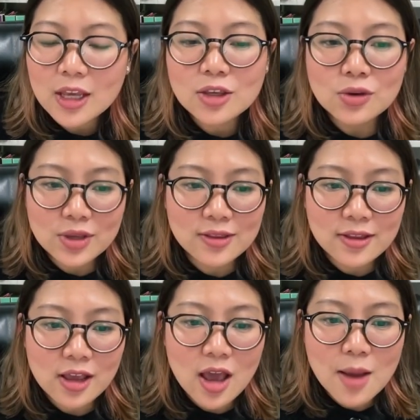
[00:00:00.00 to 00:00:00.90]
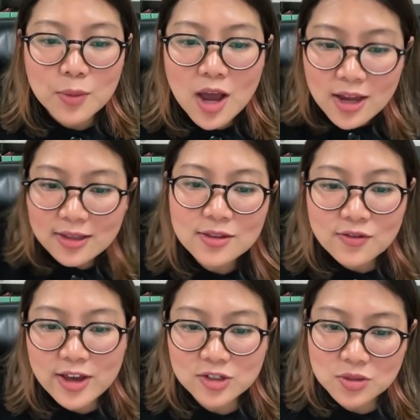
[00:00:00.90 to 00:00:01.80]
you can say, I'm cutting the
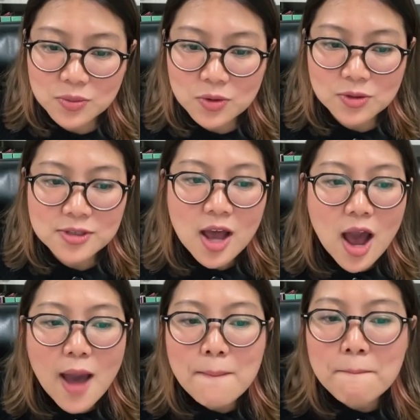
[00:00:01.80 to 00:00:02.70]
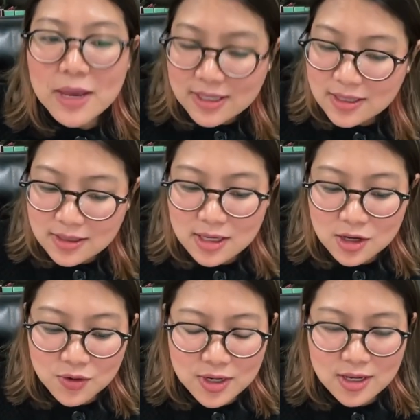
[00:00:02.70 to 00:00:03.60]
vegetables, I'm mixing the
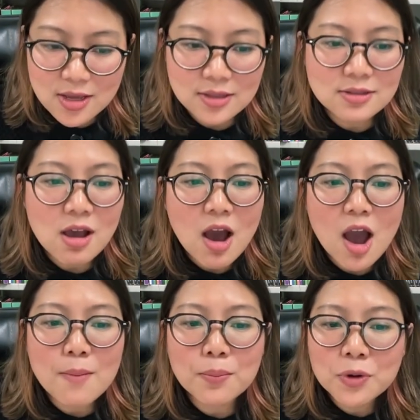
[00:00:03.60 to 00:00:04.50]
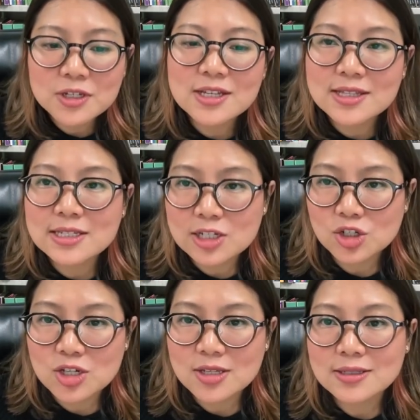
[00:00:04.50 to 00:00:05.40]
ingredients, I'm putting the
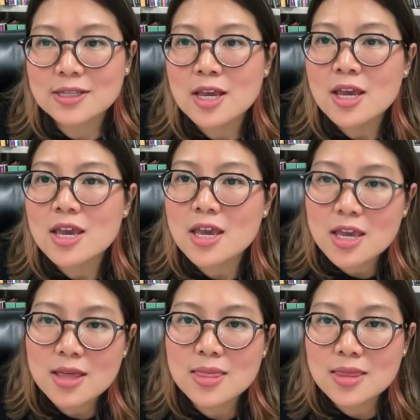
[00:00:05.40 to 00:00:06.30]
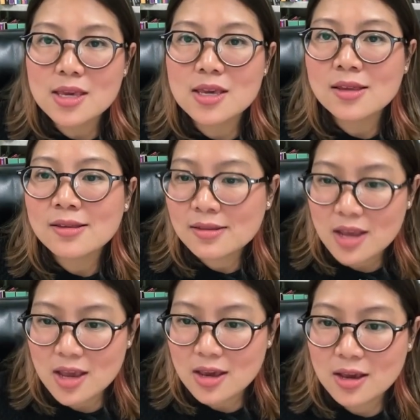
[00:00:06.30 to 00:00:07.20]
dishes in the
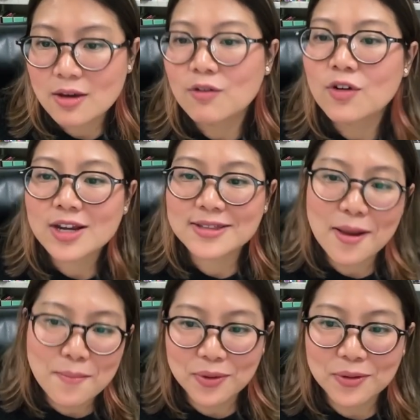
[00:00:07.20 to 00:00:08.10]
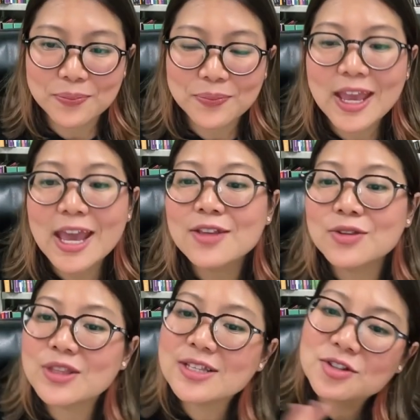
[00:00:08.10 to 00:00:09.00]
sink, for example. So
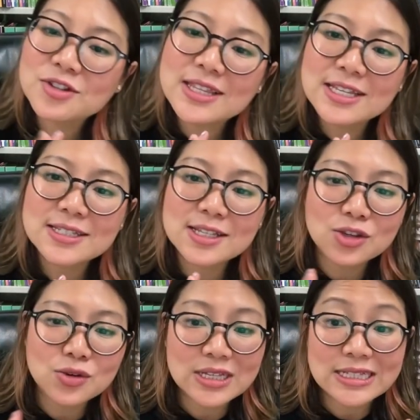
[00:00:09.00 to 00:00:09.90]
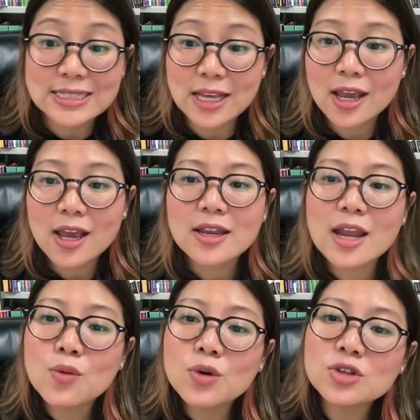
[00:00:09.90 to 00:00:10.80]
these are things that you can say.
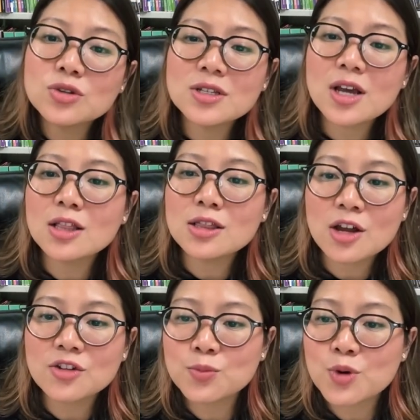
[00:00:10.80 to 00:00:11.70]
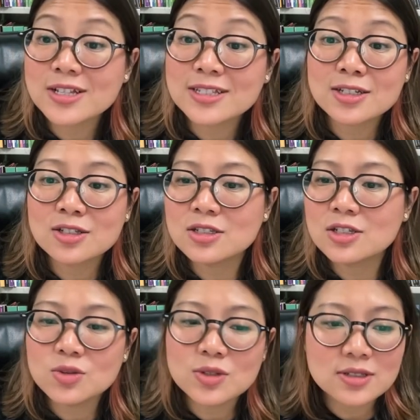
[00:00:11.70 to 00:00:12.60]
Now we're using a lot of present
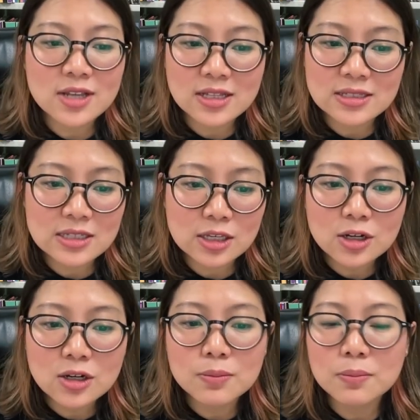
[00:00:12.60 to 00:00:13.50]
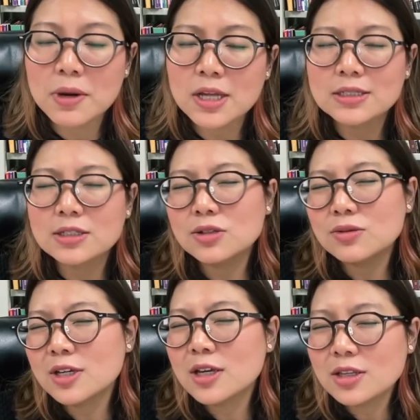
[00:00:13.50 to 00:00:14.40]
continuous tense here, but you
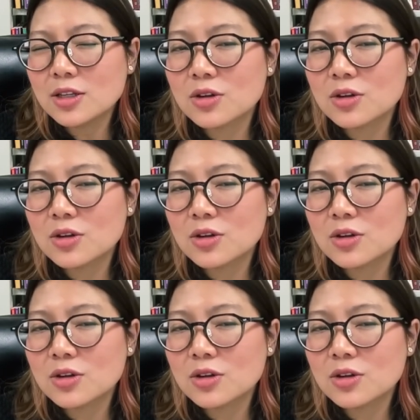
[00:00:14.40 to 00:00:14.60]
can,